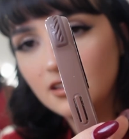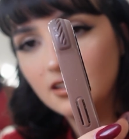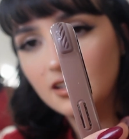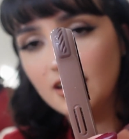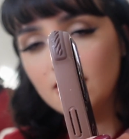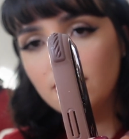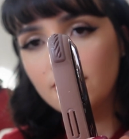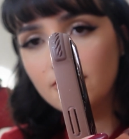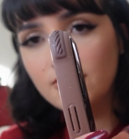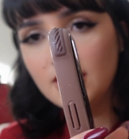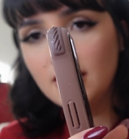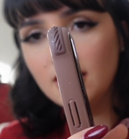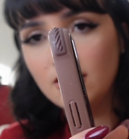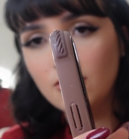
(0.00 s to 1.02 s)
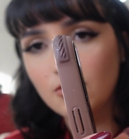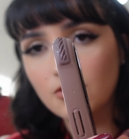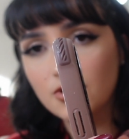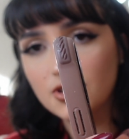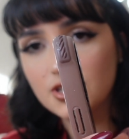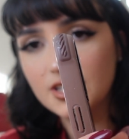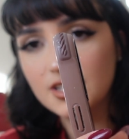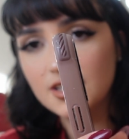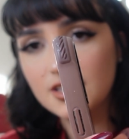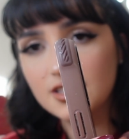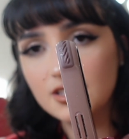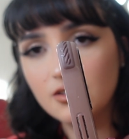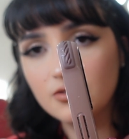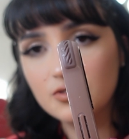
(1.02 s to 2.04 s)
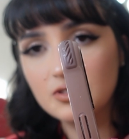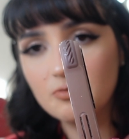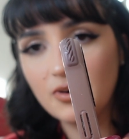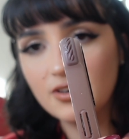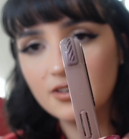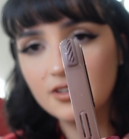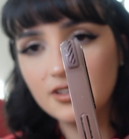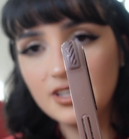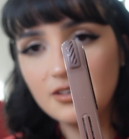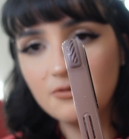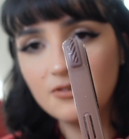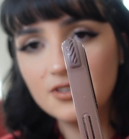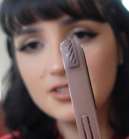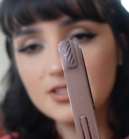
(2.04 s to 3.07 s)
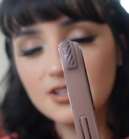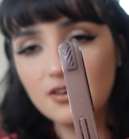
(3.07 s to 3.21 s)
Look at how freaking gorgeous those sparkly ones